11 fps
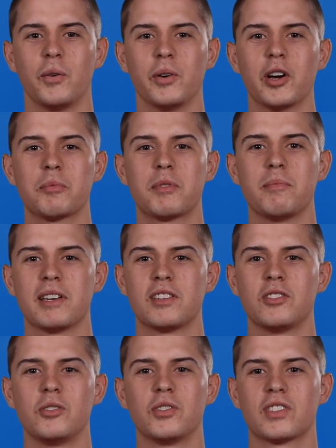We hope the
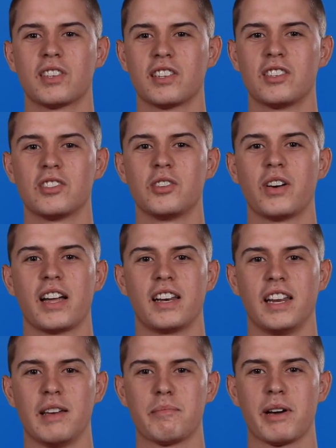message you just listened to had
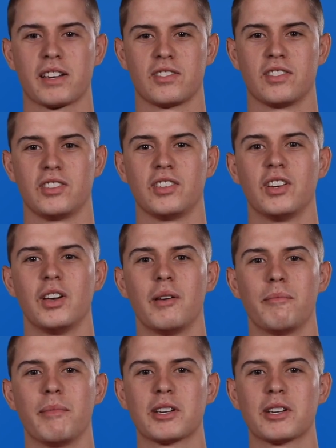an impact on you.